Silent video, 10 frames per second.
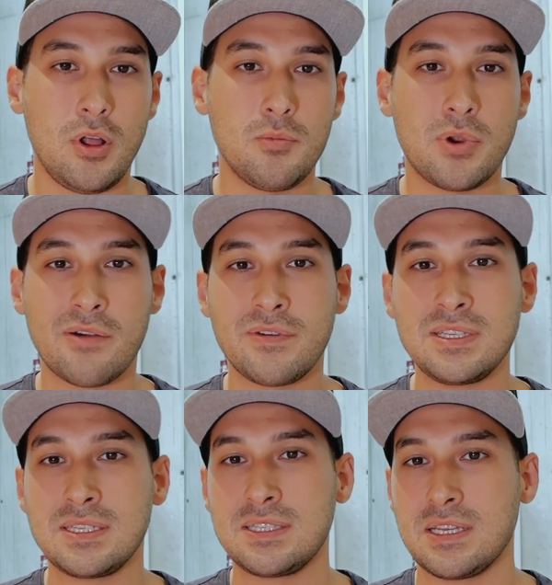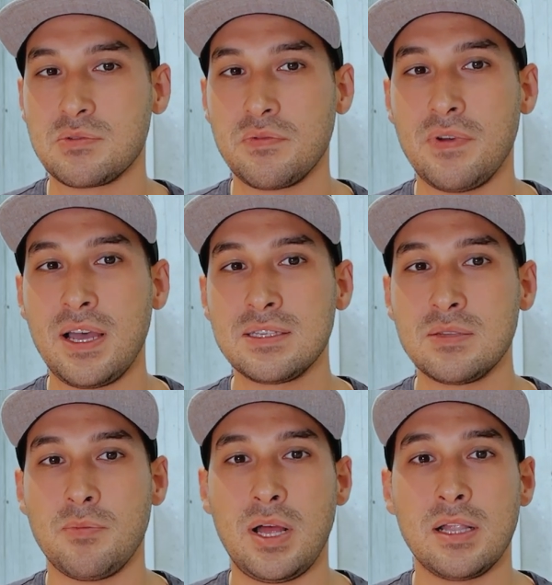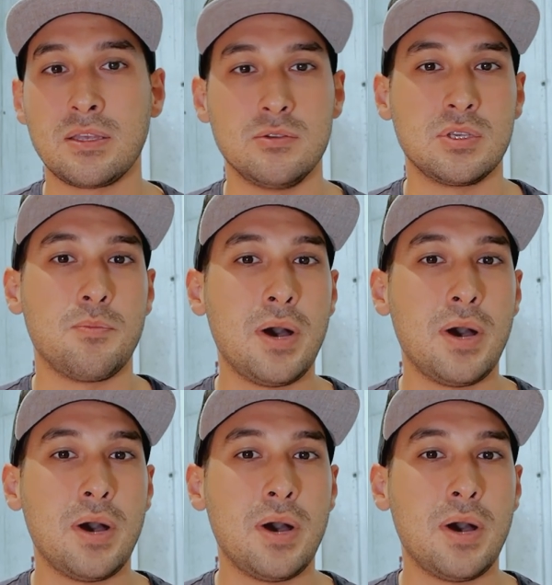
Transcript: paraphrasing C S V files in bulk using